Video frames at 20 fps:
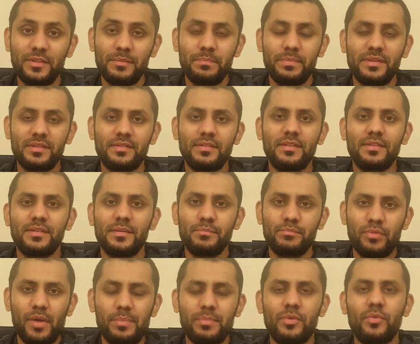the business
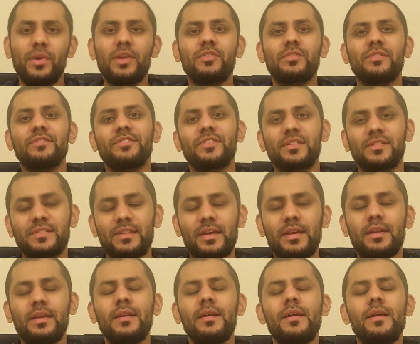in preparation for
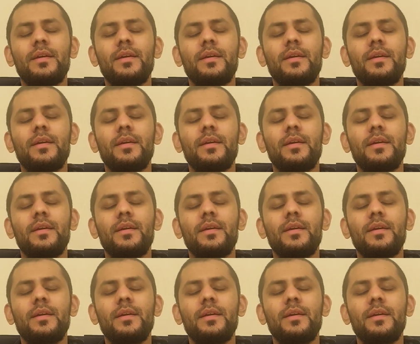sale,